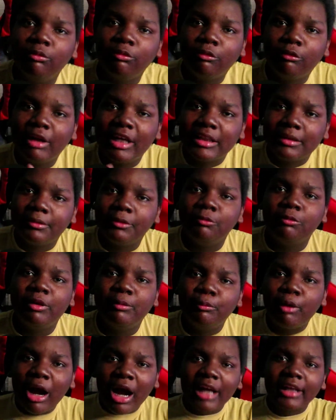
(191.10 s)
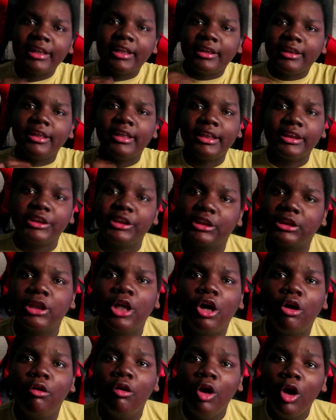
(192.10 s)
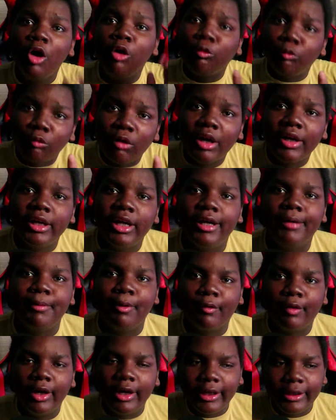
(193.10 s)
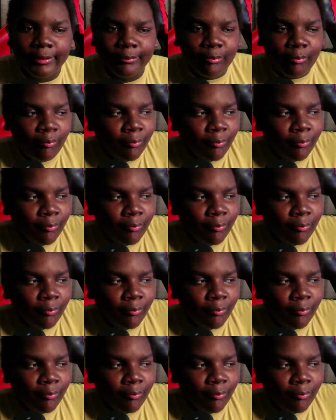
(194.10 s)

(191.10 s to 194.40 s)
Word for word: question why I did this. Just know run up. Okay.